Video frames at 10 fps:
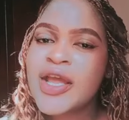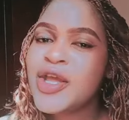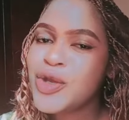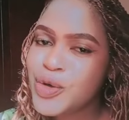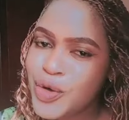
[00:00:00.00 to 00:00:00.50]

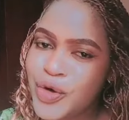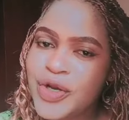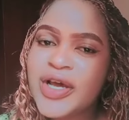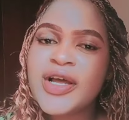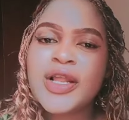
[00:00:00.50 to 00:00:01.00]
You're
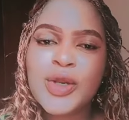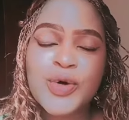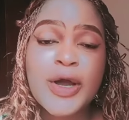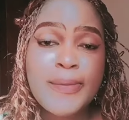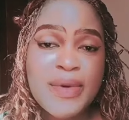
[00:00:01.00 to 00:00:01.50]
gonna
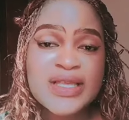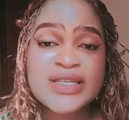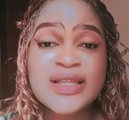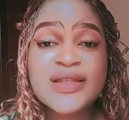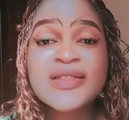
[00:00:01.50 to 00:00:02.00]
look
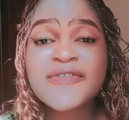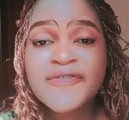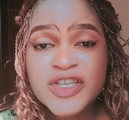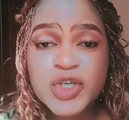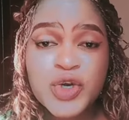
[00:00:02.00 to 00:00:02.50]
amazing. And then the
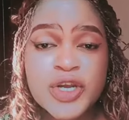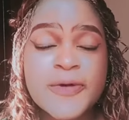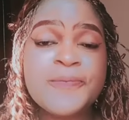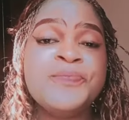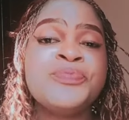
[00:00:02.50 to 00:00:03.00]
face
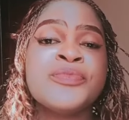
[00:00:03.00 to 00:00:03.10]
cream,